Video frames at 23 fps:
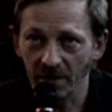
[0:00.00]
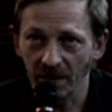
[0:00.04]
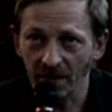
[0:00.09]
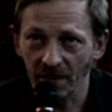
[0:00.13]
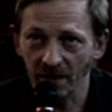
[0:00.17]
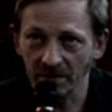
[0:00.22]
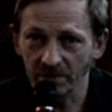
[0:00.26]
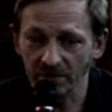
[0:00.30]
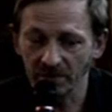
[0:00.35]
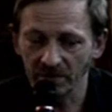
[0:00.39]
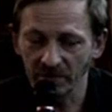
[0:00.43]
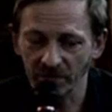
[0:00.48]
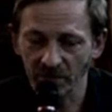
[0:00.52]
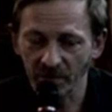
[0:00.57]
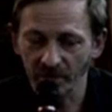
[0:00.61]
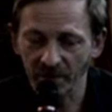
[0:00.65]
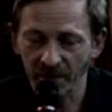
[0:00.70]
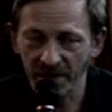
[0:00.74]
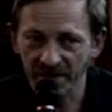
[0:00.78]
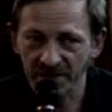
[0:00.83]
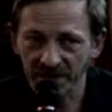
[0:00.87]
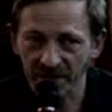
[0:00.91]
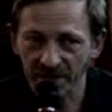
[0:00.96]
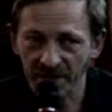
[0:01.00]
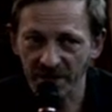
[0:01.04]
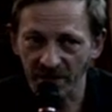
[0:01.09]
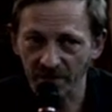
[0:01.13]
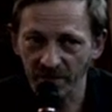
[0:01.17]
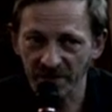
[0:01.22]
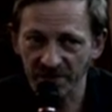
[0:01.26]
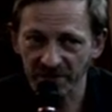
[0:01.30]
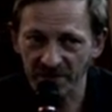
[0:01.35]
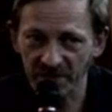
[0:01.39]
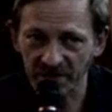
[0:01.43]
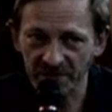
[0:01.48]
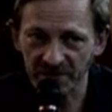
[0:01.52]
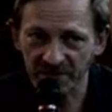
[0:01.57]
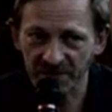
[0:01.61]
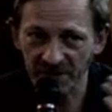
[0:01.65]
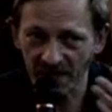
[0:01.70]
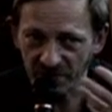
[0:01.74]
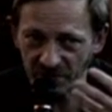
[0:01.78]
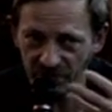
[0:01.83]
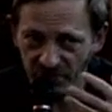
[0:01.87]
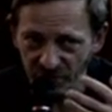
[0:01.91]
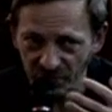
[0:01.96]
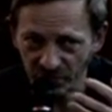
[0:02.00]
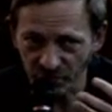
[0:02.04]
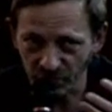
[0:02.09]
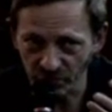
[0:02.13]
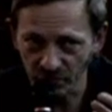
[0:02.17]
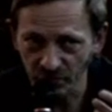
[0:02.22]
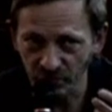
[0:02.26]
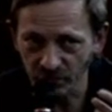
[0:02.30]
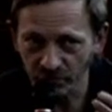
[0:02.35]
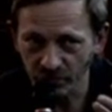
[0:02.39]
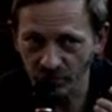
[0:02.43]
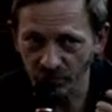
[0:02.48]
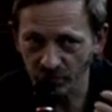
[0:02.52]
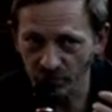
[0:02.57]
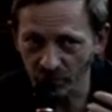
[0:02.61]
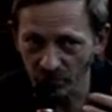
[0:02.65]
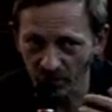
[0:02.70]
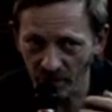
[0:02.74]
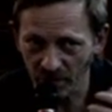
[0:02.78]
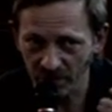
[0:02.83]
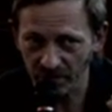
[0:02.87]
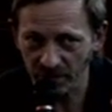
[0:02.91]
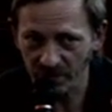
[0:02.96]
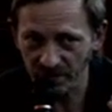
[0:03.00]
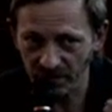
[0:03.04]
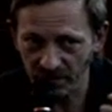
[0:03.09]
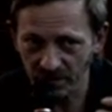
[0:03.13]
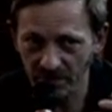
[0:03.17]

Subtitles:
and the basic image shines through too much